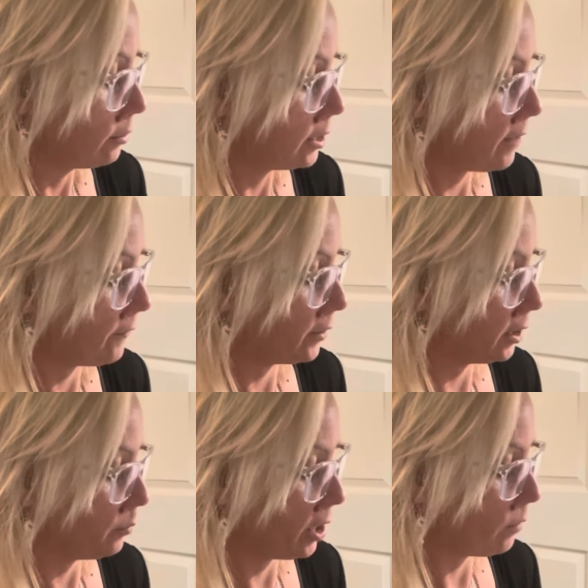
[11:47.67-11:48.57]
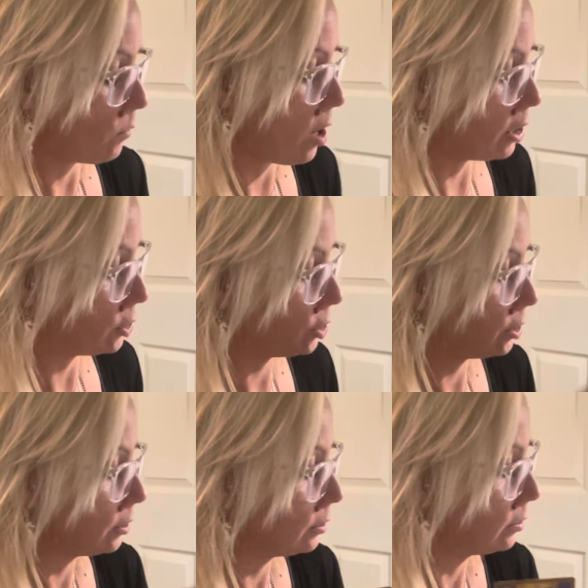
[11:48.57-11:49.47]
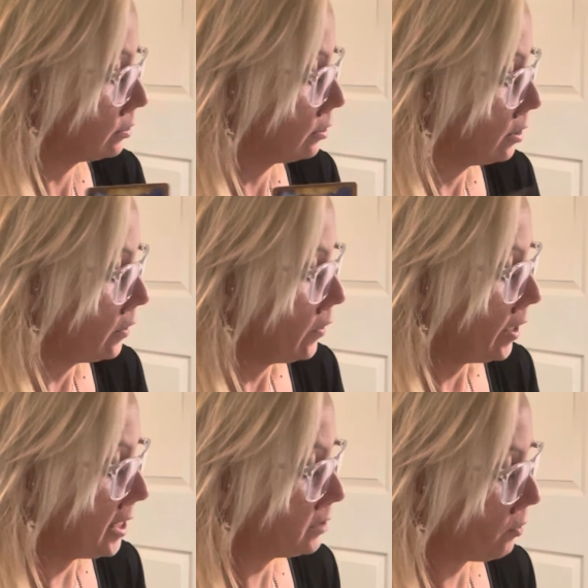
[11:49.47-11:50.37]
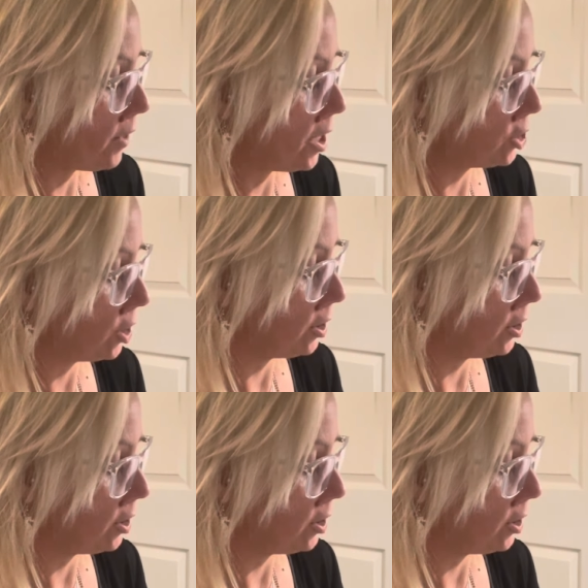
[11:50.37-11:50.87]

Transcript: Definitely being watched. Inspiration